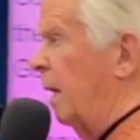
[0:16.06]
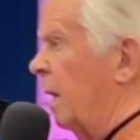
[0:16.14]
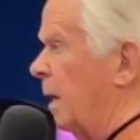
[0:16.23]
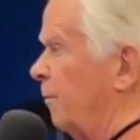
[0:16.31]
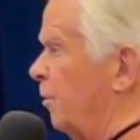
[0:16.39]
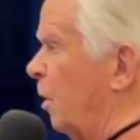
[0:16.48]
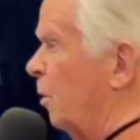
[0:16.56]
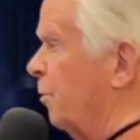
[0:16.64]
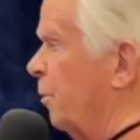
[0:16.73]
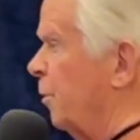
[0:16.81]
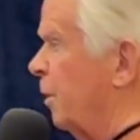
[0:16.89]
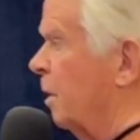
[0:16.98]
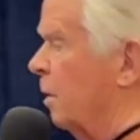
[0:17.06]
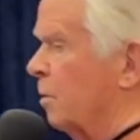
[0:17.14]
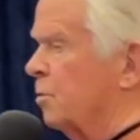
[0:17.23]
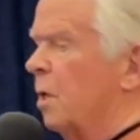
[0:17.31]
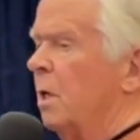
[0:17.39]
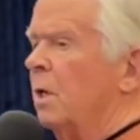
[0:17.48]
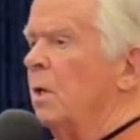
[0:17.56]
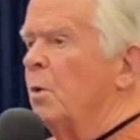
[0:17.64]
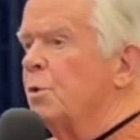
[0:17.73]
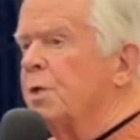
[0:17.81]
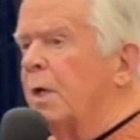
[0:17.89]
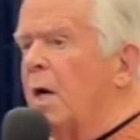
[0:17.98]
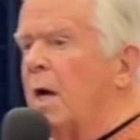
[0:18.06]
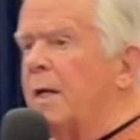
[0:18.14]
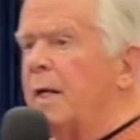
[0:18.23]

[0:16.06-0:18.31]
have known through the years was a guy